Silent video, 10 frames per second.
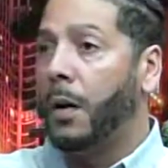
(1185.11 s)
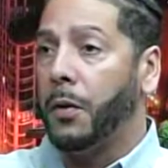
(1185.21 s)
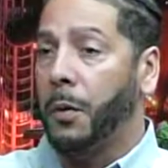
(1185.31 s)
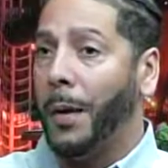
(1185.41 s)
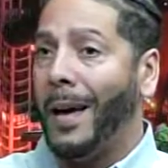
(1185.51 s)

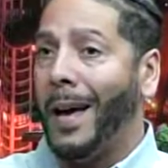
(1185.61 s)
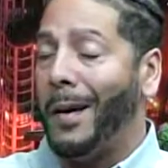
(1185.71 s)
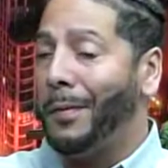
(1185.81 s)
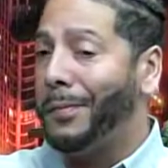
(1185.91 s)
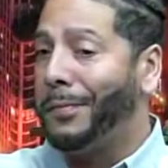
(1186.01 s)
You might
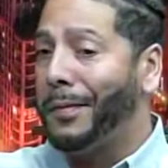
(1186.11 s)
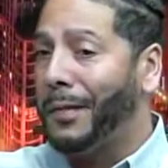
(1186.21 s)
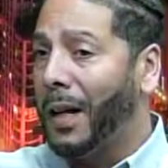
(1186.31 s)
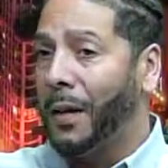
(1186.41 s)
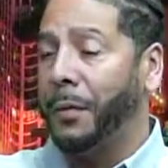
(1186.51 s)
have
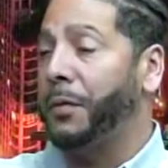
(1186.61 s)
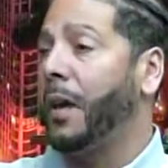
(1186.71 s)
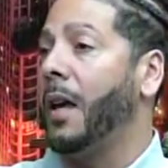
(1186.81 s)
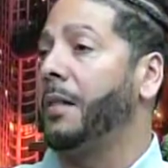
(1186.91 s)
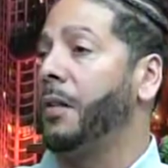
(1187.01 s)
clever
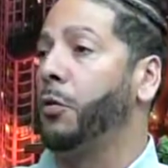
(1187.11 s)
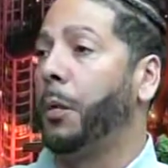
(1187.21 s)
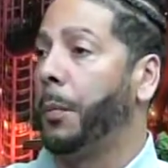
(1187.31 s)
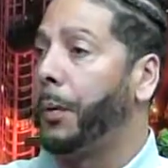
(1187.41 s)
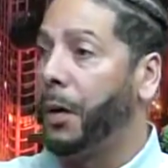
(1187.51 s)
sayings that you
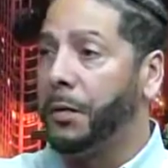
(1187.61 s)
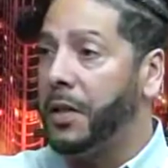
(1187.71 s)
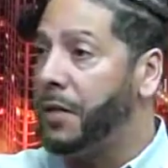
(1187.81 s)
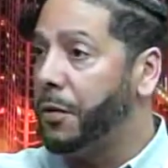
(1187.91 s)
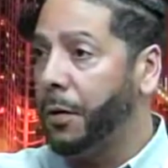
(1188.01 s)
want to put on
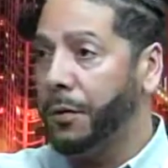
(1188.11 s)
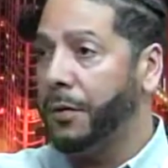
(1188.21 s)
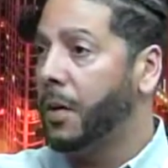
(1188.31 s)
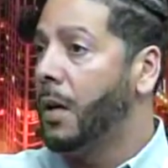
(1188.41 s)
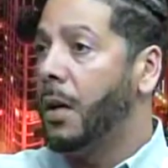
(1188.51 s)

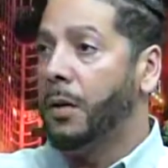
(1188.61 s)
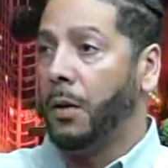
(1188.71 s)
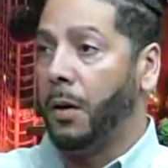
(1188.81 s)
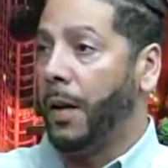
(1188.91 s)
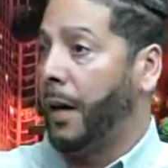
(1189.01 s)
t-shirts, you
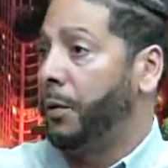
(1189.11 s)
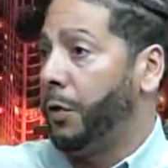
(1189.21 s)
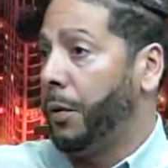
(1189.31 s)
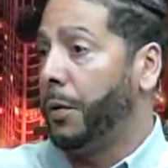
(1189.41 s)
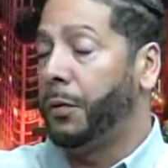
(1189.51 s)
know, that can
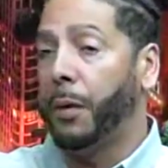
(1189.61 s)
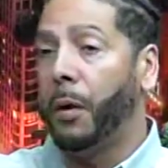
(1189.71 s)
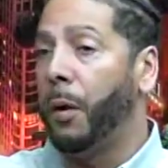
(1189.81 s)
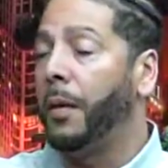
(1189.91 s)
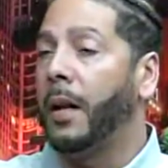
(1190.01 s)
turn into a
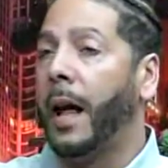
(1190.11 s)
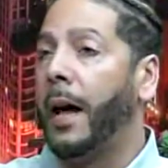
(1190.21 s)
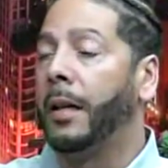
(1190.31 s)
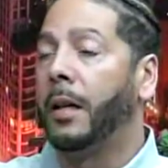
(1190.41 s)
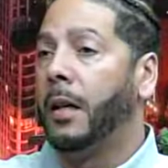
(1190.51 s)
clothing
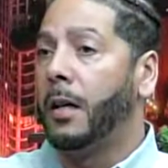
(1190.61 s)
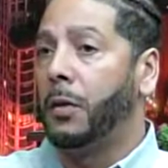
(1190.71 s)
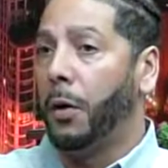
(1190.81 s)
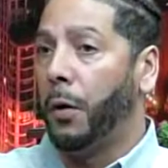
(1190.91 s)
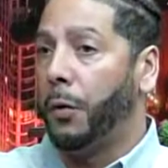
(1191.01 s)
line.
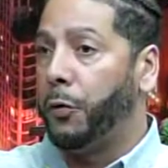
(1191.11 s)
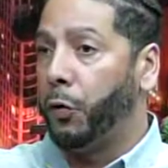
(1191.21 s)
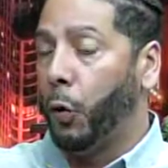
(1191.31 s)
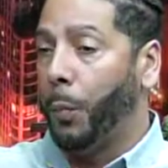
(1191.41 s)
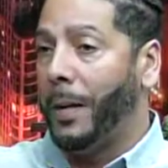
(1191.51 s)
You know, there's
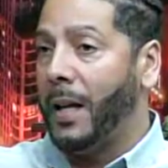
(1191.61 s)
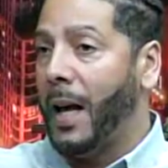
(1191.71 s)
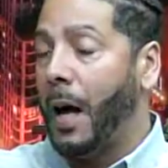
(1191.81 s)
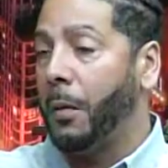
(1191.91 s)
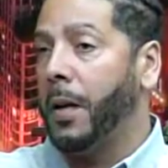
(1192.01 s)
so many
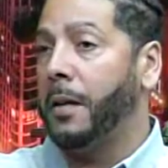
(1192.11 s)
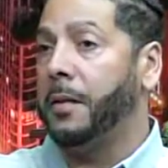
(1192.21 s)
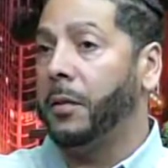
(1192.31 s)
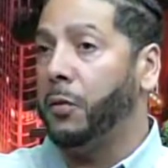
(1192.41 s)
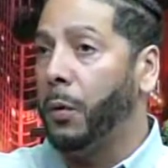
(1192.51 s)
outlets,
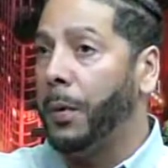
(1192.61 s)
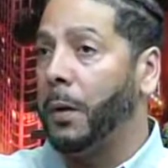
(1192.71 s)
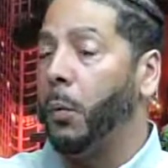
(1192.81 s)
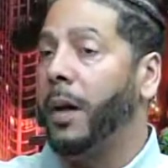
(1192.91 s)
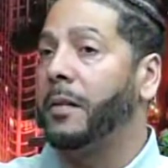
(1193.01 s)
there's so many
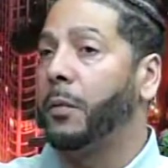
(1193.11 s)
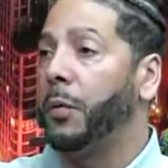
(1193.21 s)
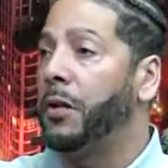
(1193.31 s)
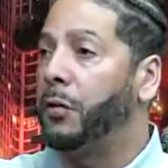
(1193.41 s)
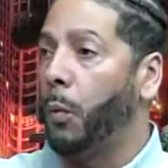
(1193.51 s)
ways to
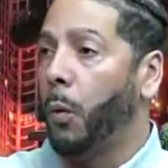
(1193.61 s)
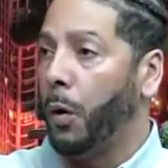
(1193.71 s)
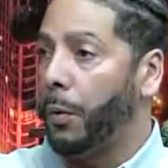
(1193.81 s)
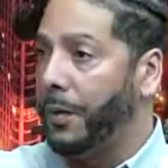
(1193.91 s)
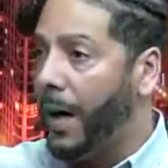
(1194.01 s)
reach the
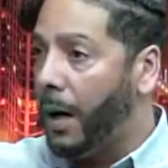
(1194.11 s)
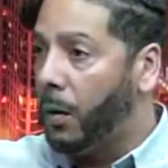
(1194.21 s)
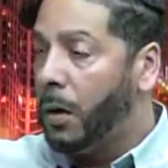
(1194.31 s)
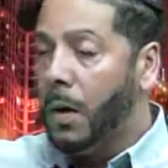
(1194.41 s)
world now.